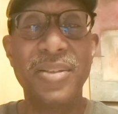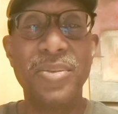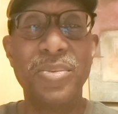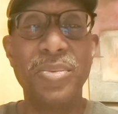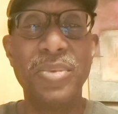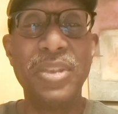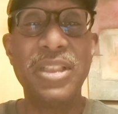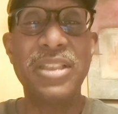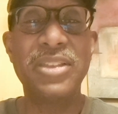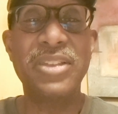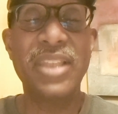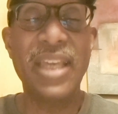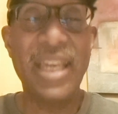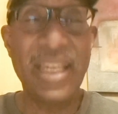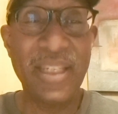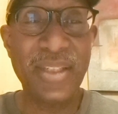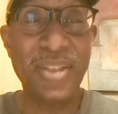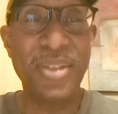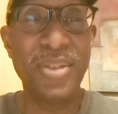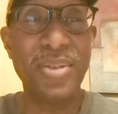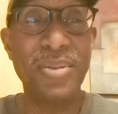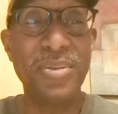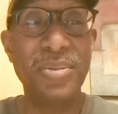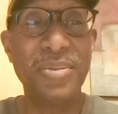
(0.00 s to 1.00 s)
We thank
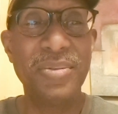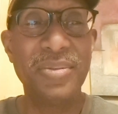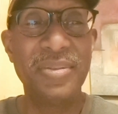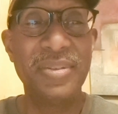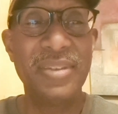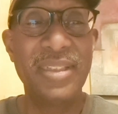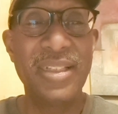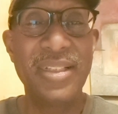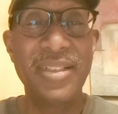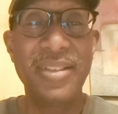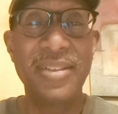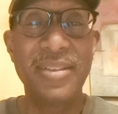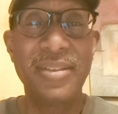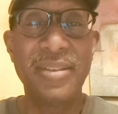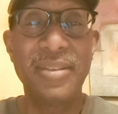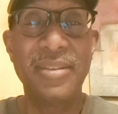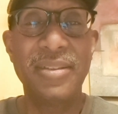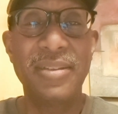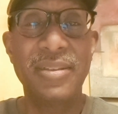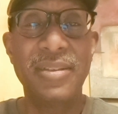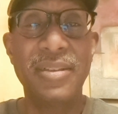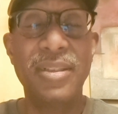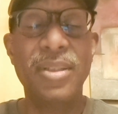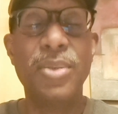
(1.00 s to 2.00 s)
you,
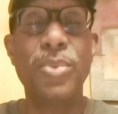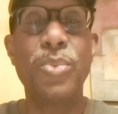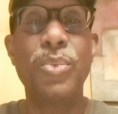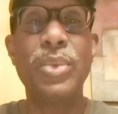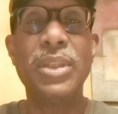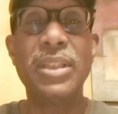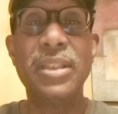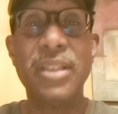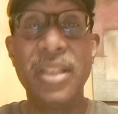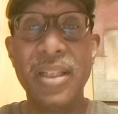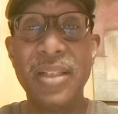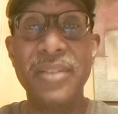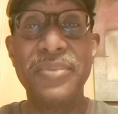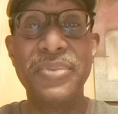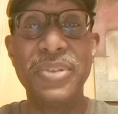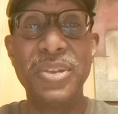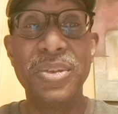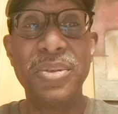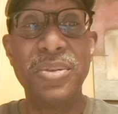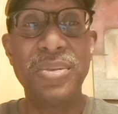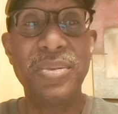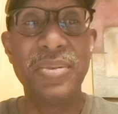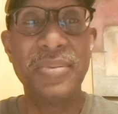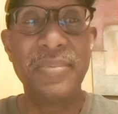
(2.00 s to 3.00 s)
we love
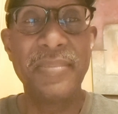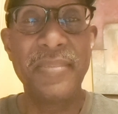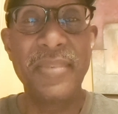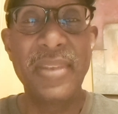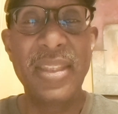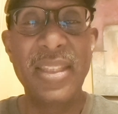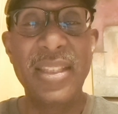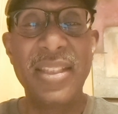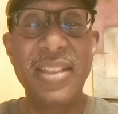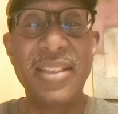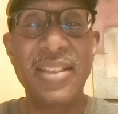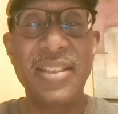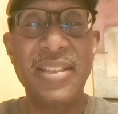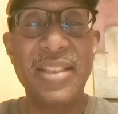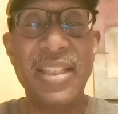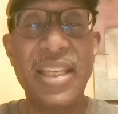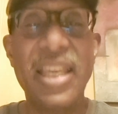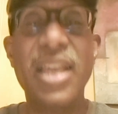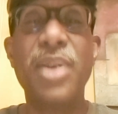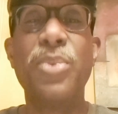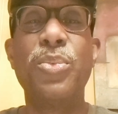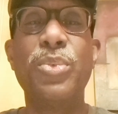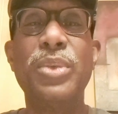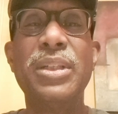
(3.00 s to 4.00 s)
you,
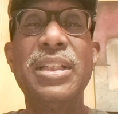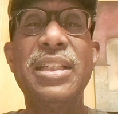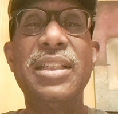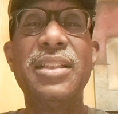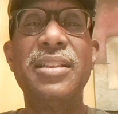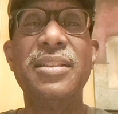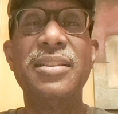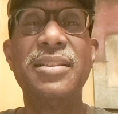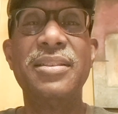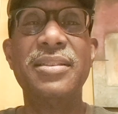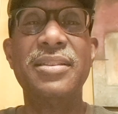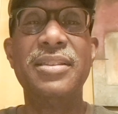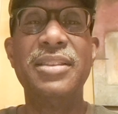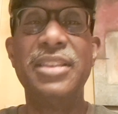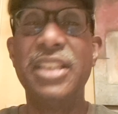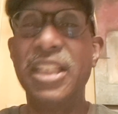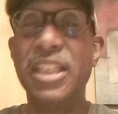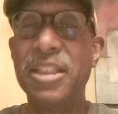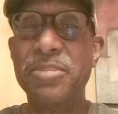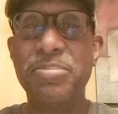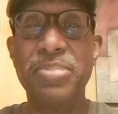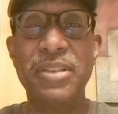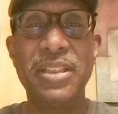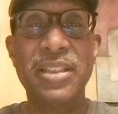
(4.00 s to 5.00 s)
and we
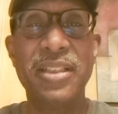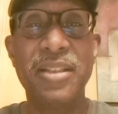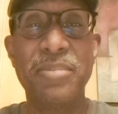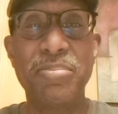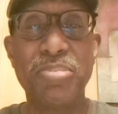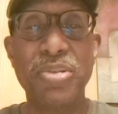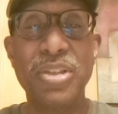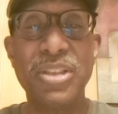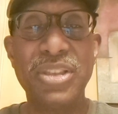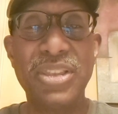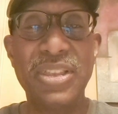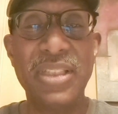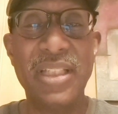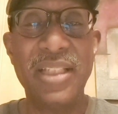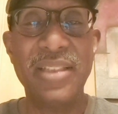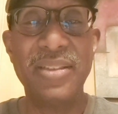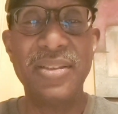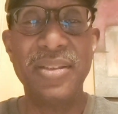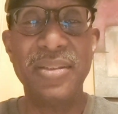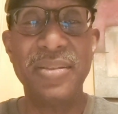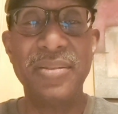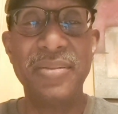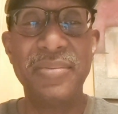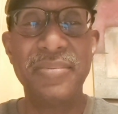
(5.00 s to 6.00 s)
deeply
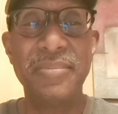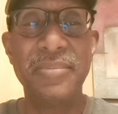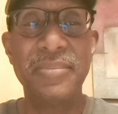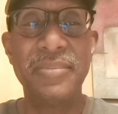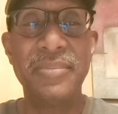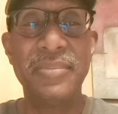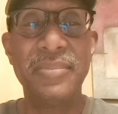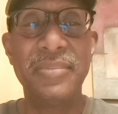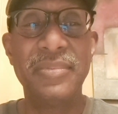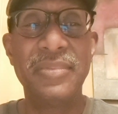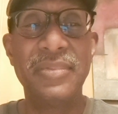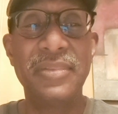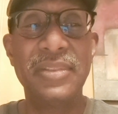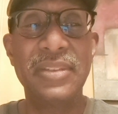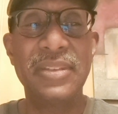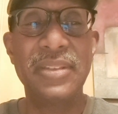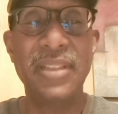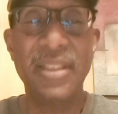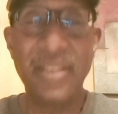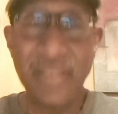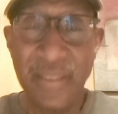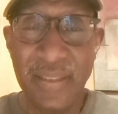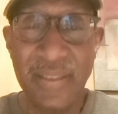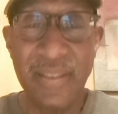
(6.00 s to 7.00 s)
appreciate you.
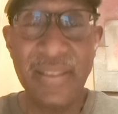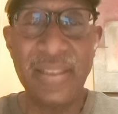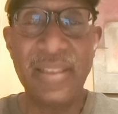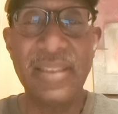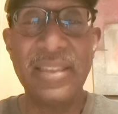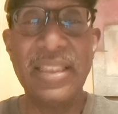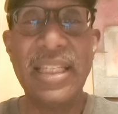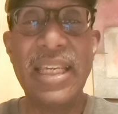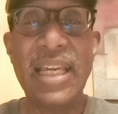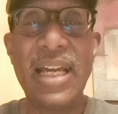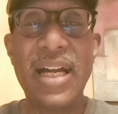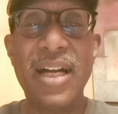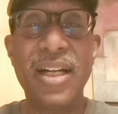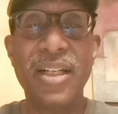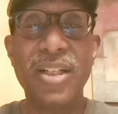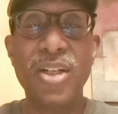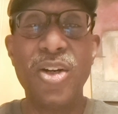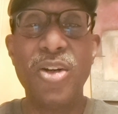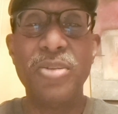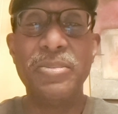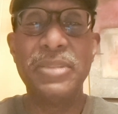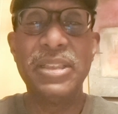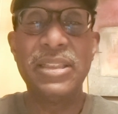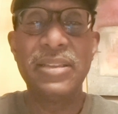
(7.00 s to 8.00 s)

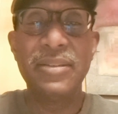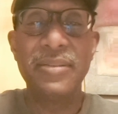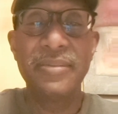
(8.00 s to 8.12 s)
Ne'akoma.